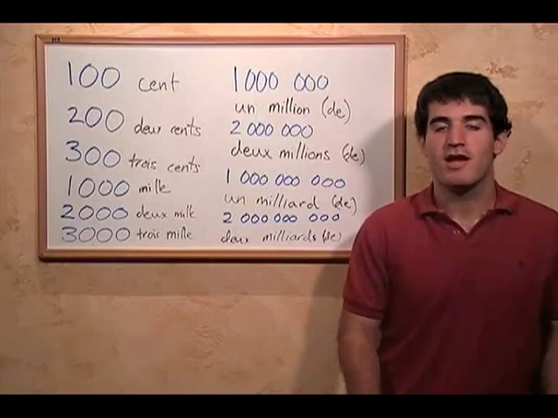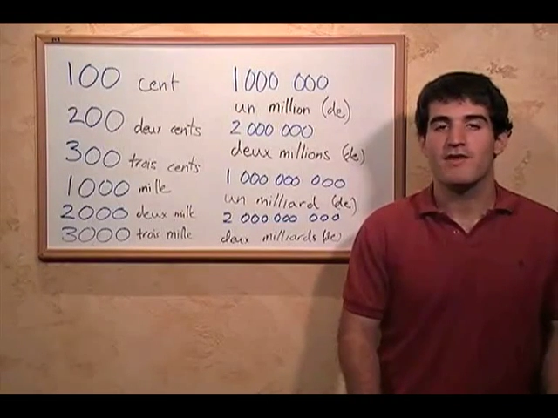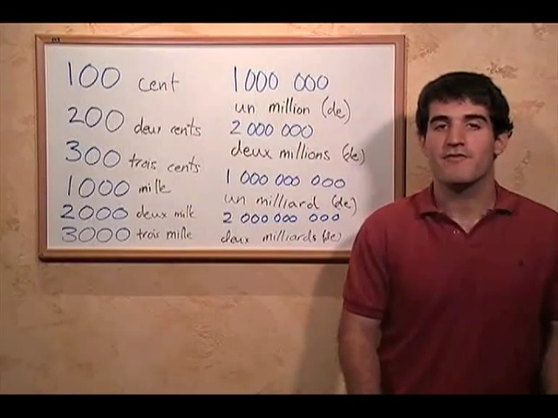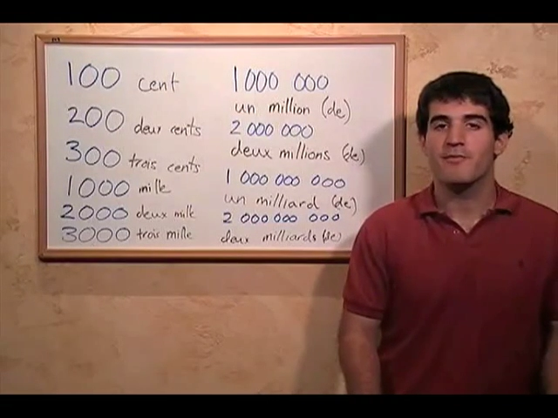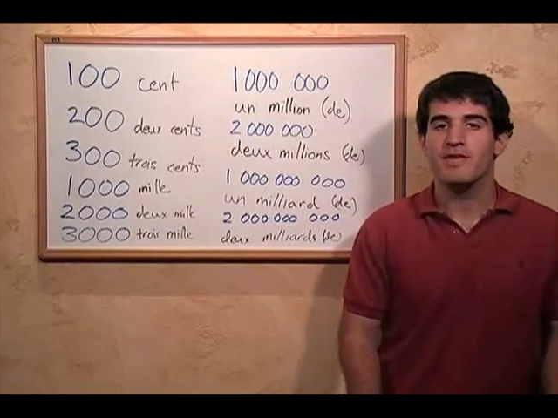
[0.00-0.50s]

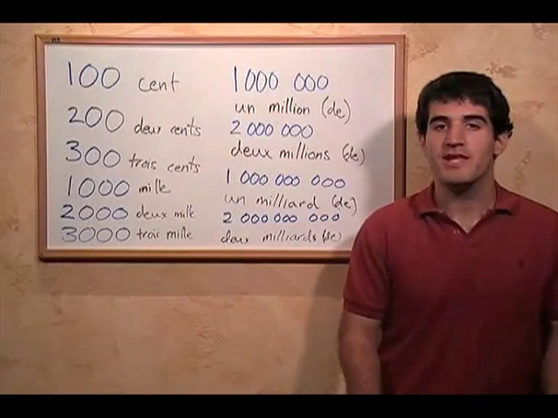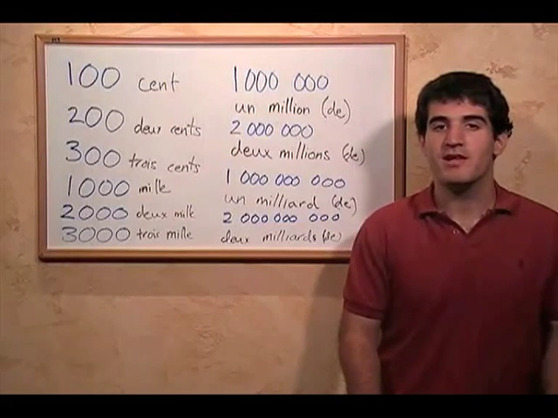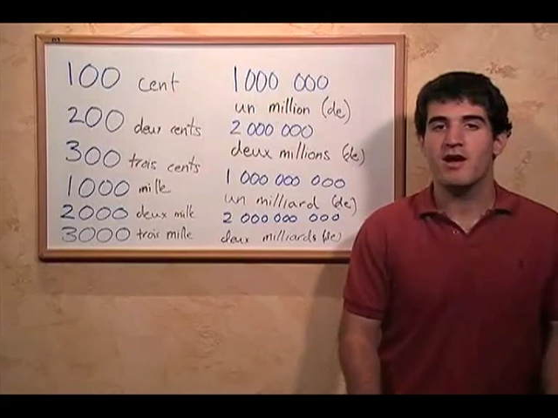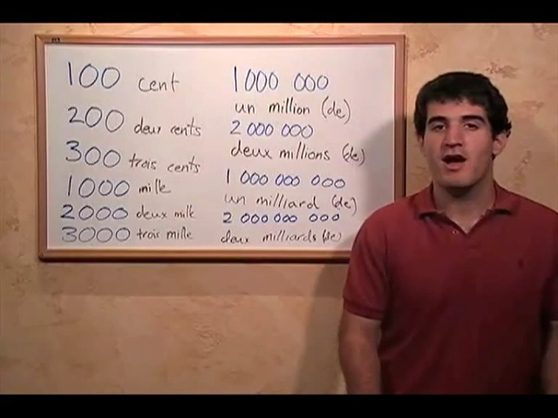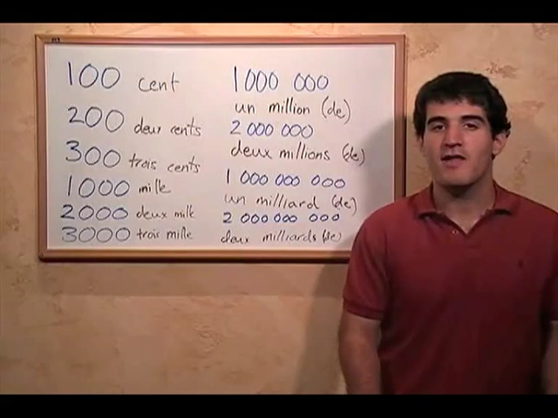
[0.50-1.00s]
And for
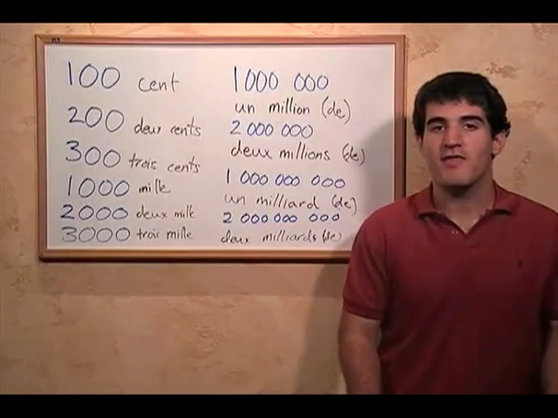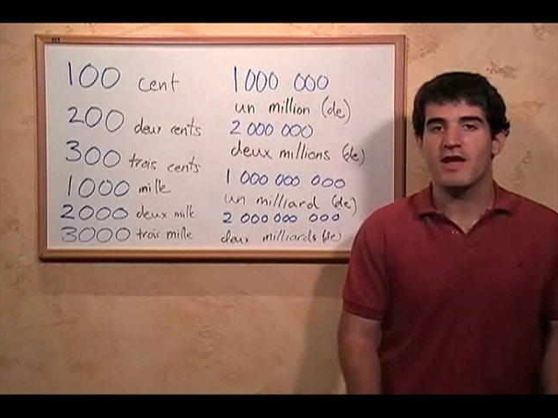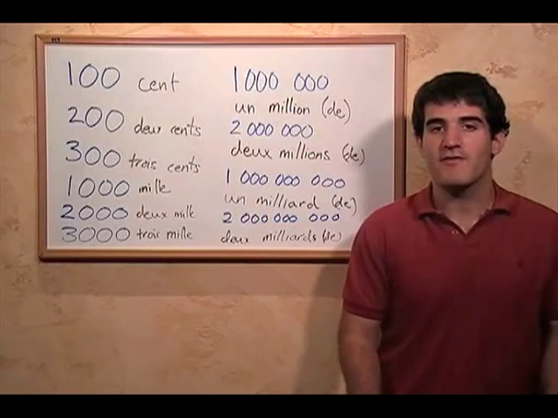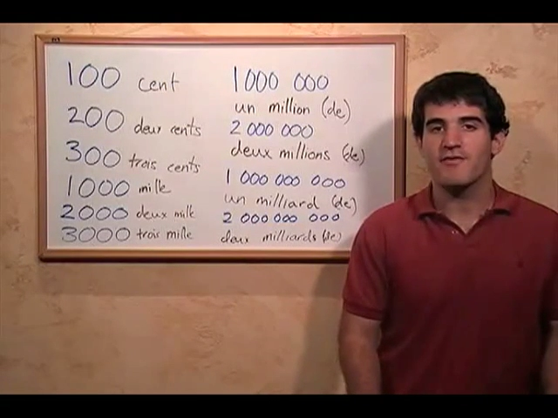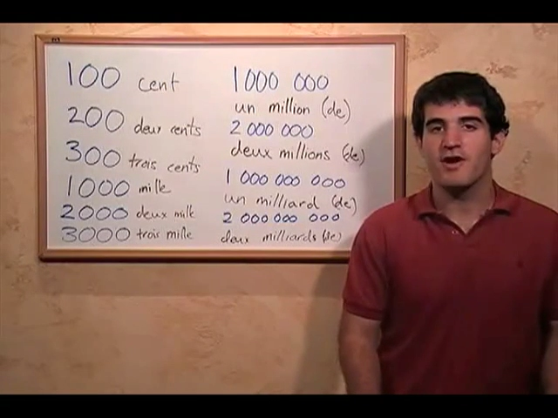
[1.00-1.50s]
mille,
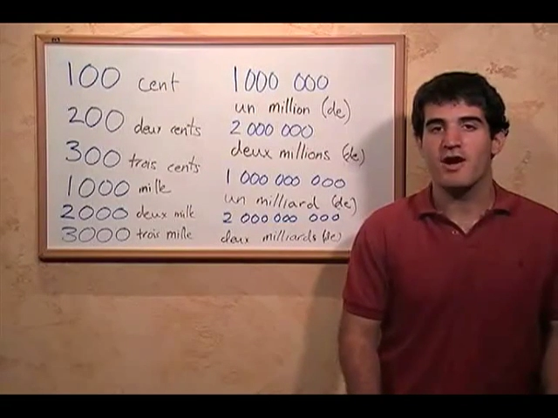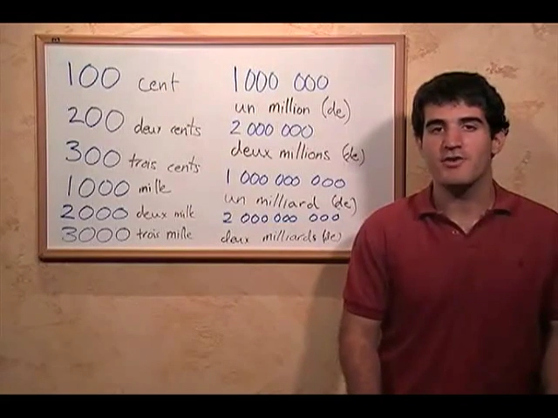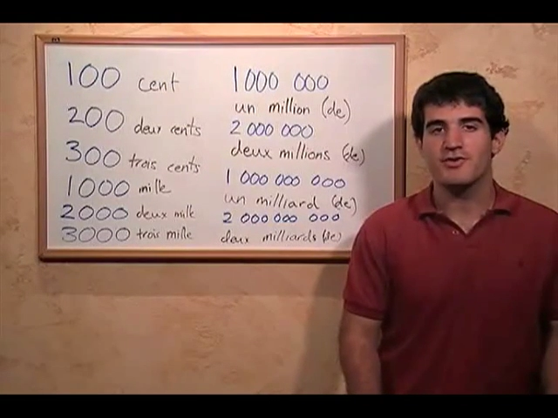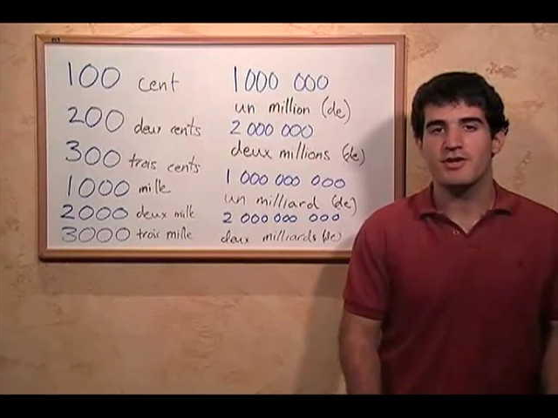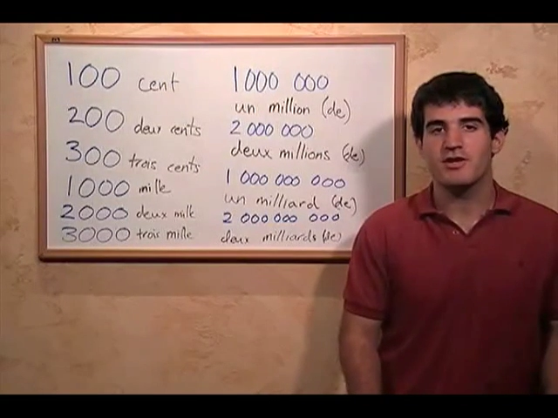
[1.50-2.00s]
unlike for
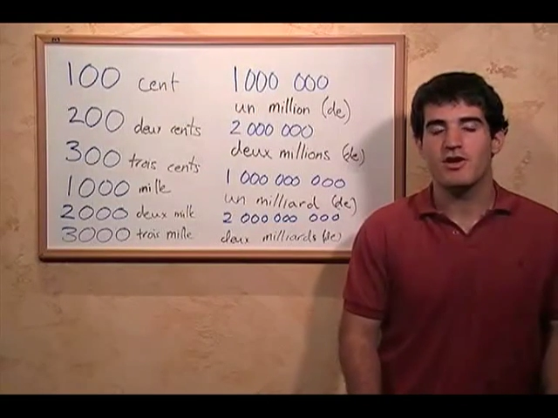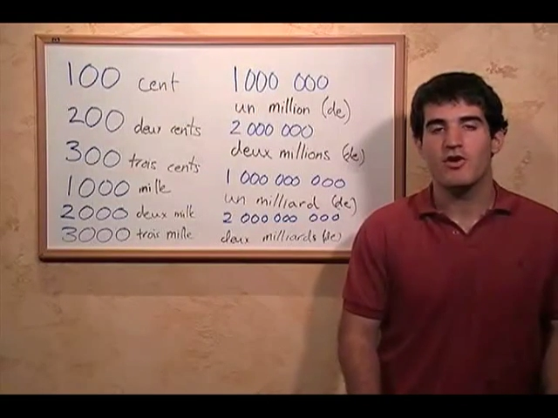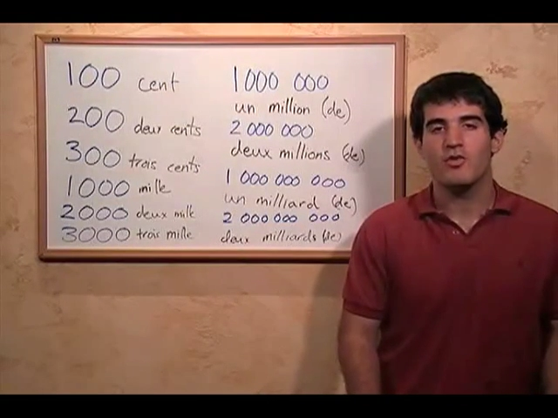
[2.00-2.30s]
100,